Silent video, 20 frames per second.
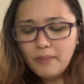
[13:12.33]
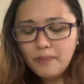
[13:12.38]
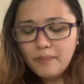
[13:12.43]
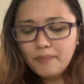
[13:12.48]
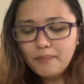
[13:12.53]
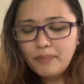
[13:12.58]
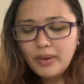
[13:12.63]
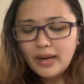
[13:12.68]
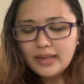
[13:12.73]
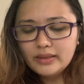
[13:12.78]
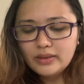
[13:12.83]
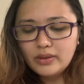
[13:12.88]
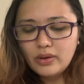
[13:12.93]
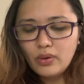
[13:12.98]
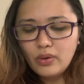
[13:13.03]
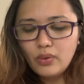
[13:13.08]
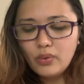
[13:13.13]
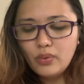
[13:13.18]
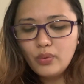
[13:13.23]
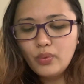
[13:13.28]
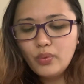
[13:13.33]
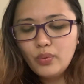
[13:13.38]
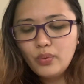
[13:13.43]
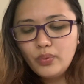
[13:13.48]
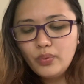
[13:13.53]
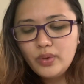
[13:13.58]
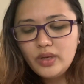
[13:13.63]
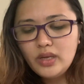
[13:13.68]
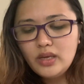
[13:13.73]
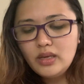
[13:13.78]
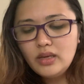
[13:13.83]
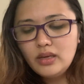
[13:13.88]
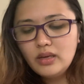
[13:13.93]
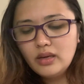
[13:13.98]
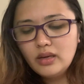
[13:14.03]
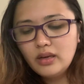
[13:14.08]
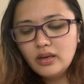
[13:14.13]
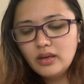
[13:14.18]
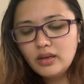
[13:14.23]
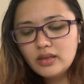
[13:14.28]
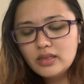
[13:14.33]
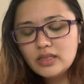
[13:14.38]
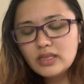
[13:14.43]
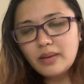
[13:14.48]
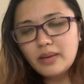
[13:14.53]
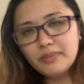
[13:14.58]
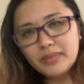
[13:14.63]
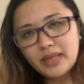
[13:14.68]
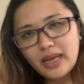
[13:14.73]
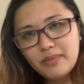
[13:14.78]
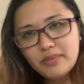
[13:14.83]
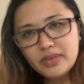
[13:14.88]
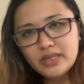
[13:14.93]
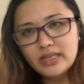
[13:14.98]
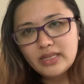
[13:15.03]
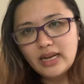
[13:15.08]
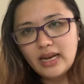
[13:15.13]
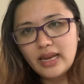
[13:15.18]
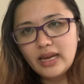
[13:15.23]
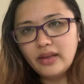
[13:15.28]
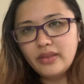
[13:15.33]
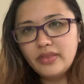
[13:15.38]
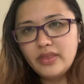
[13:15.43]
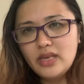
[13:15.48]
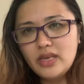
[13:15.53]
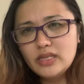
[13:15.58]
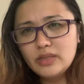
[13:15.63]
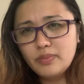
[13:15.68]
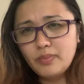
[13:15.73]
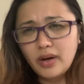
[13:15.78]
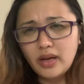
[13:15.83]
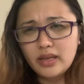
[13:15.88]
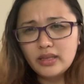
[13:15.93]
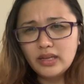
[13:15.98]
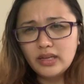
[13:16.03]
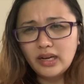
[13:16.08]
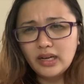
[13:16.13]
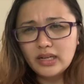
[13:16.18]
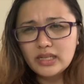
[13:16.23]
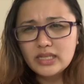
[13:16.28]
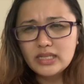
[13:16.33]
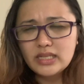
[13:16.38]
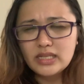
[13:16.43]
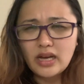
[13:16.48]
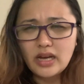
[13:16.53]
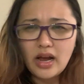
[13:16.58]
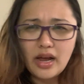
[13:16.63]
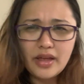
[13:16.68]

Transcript: But we sometimes select these products